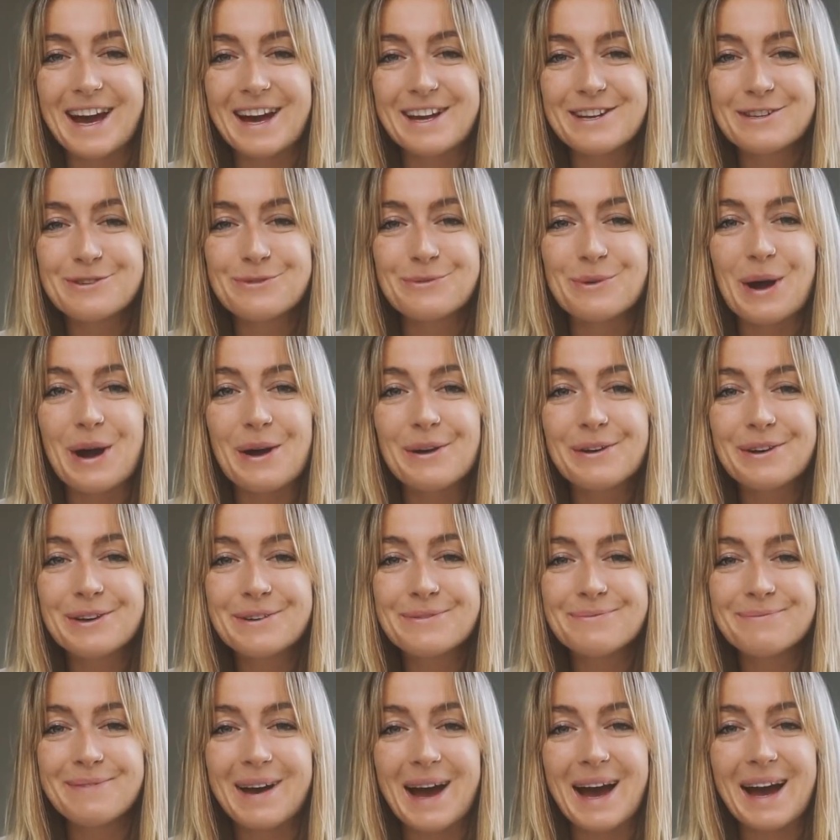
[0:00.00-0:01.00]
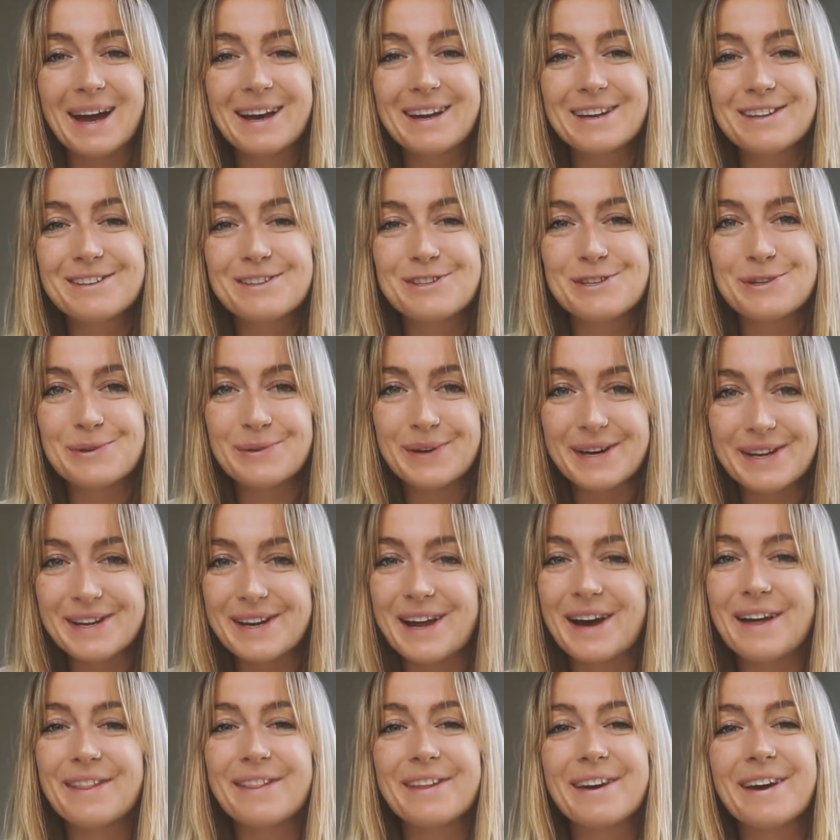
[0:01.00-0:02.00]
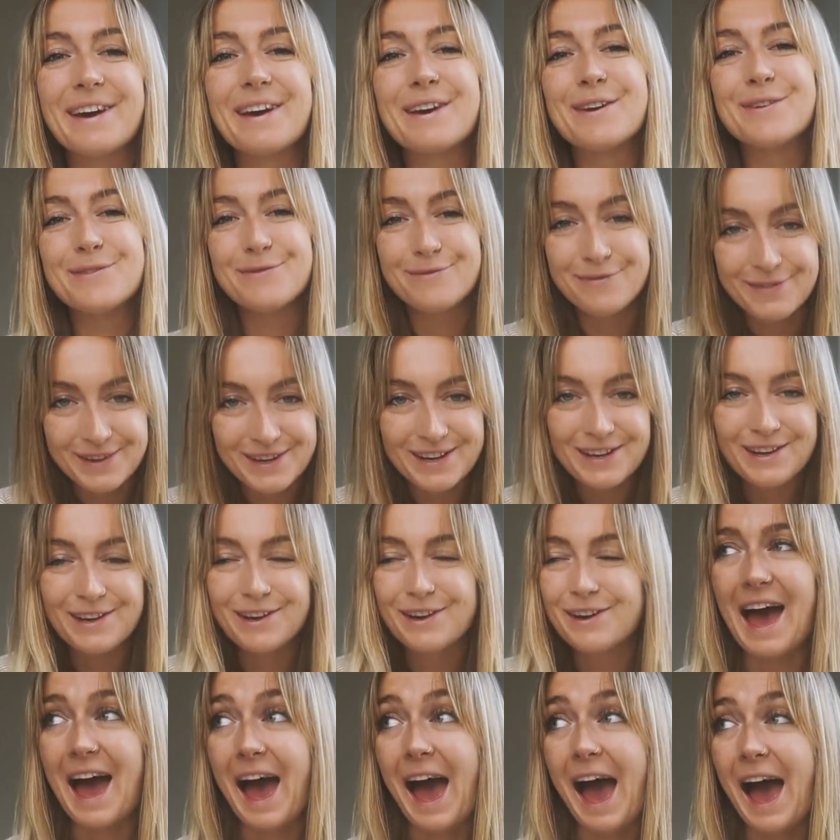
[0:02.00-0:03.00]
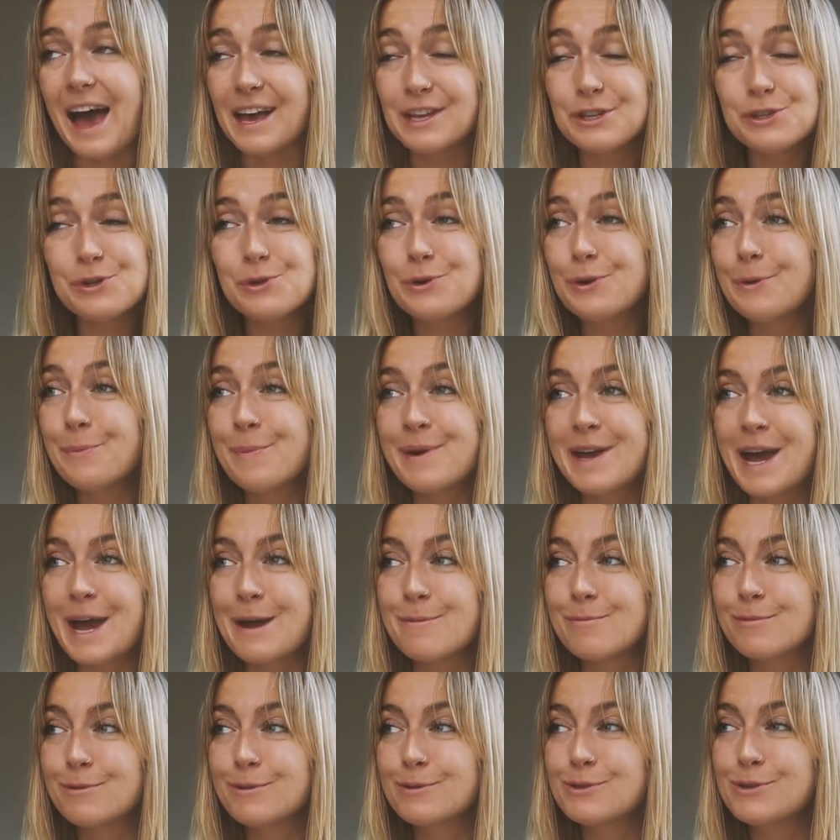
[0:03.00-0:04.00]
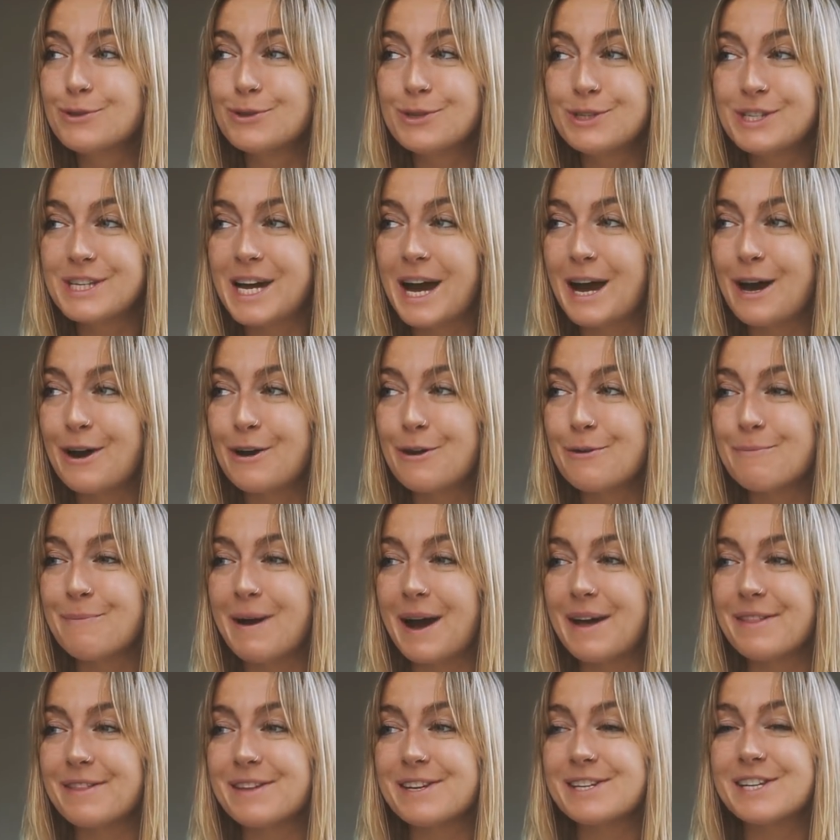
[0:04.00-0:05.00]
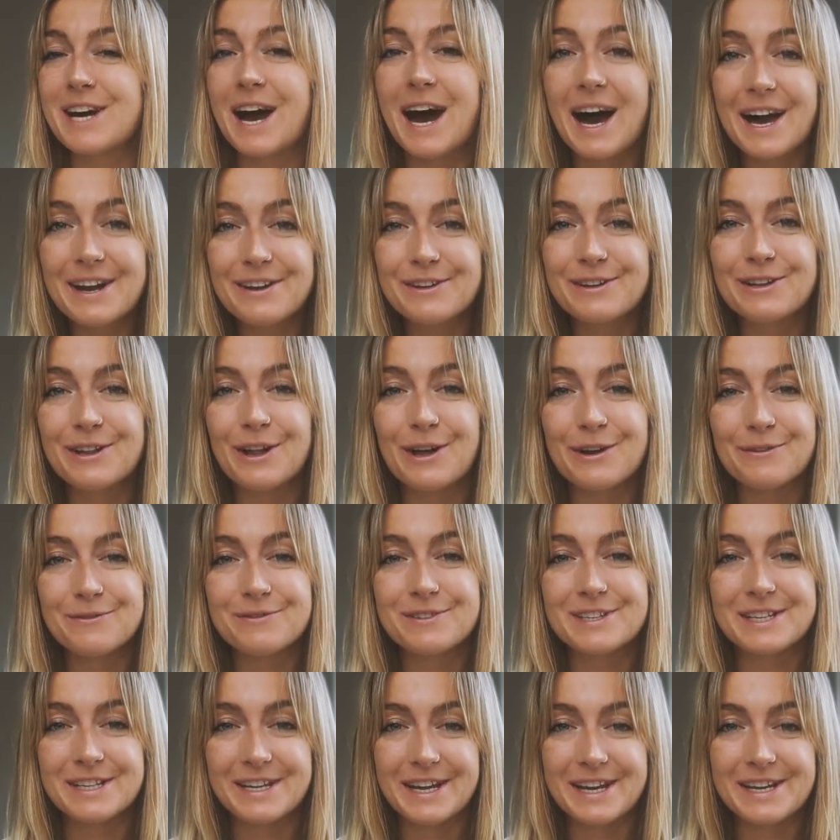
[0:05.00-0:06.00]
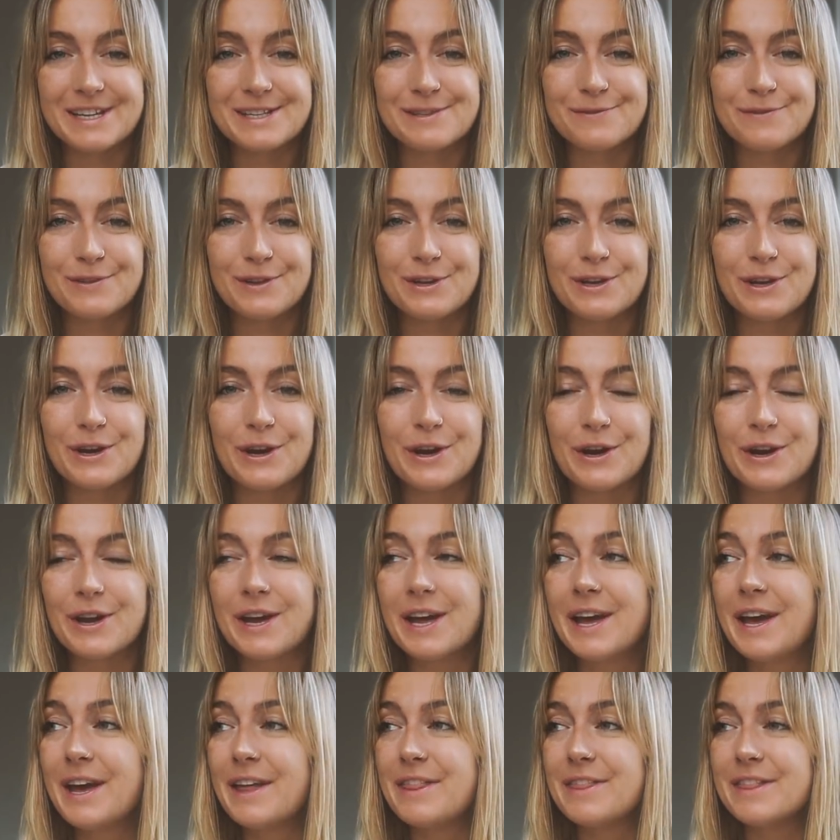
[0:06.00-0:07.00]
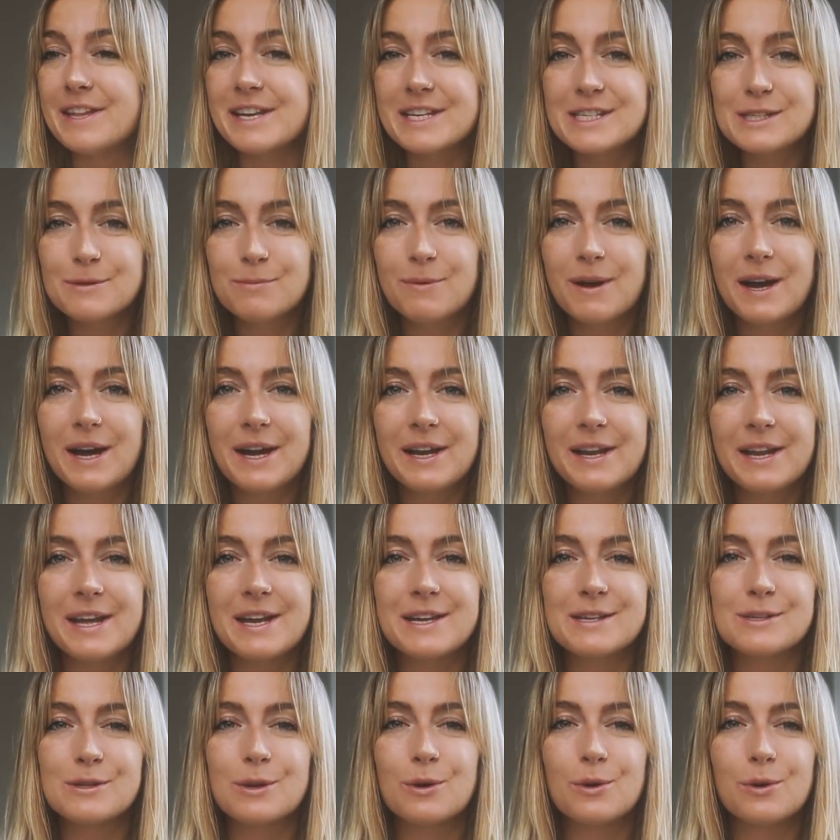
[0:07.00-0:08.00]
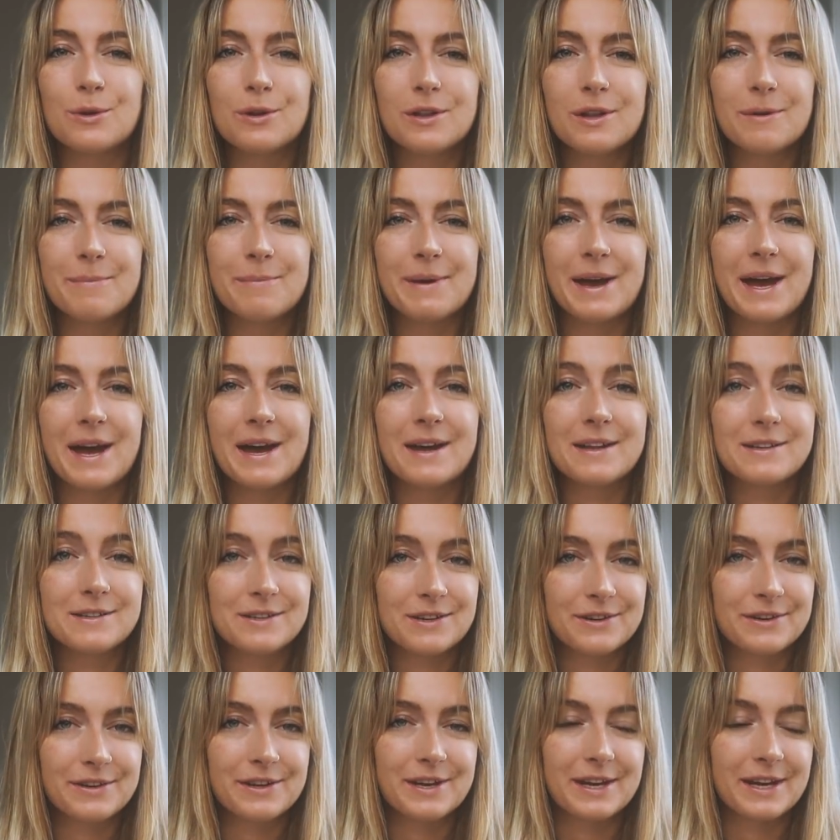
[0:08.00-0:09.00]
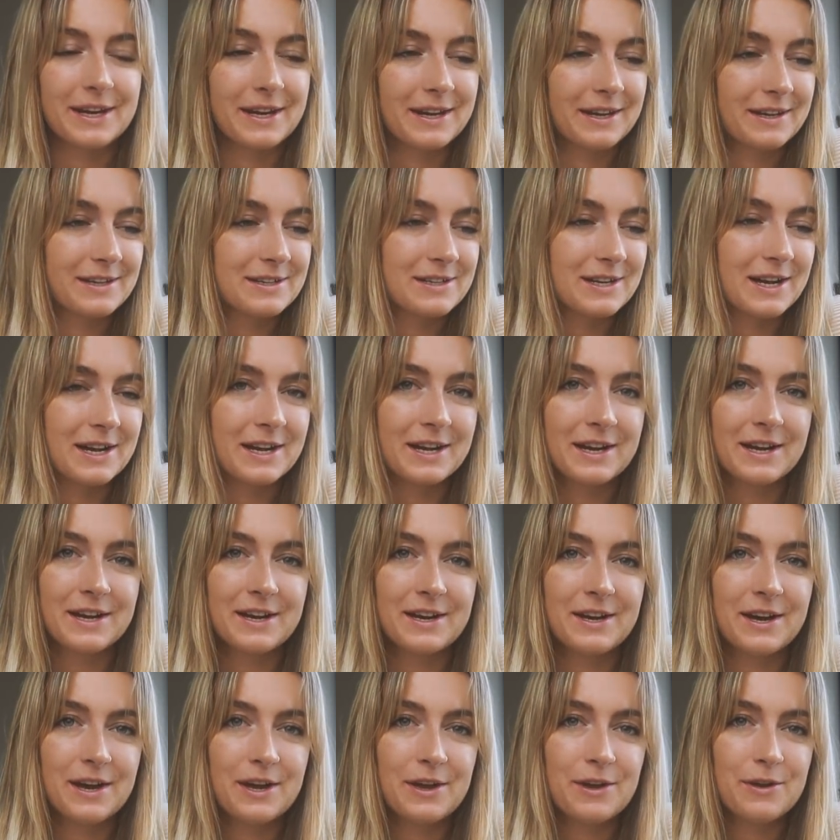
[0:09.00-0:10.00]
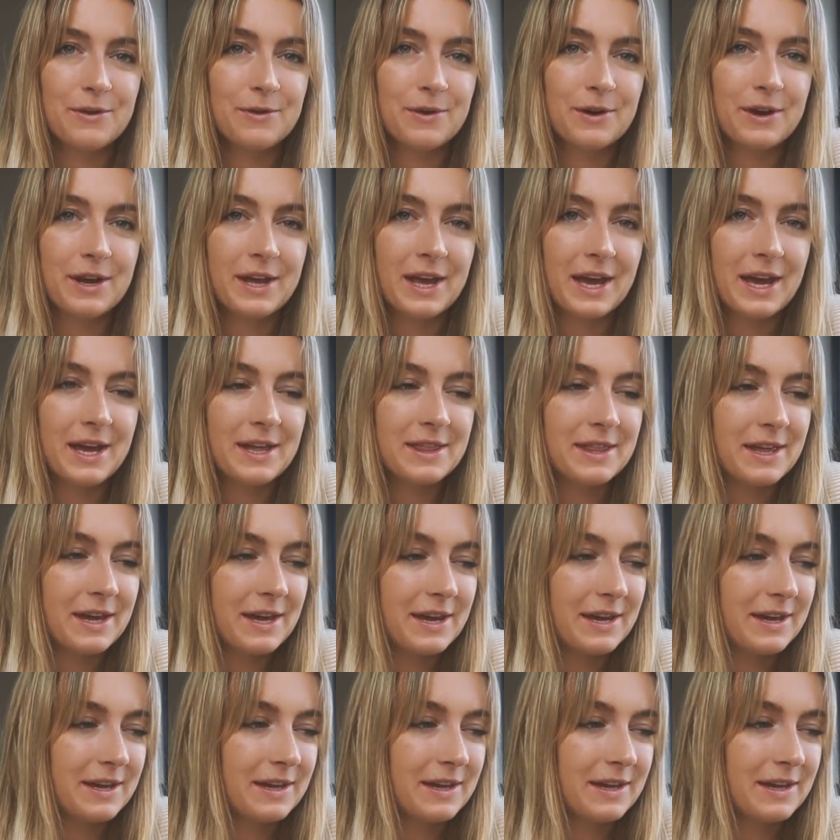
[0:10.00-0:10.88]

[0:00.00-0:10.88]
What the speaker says: and welcome back to another video. As you will be able to tell by the title of today's video, this one is all about... Okay, Tiger, are you okay there?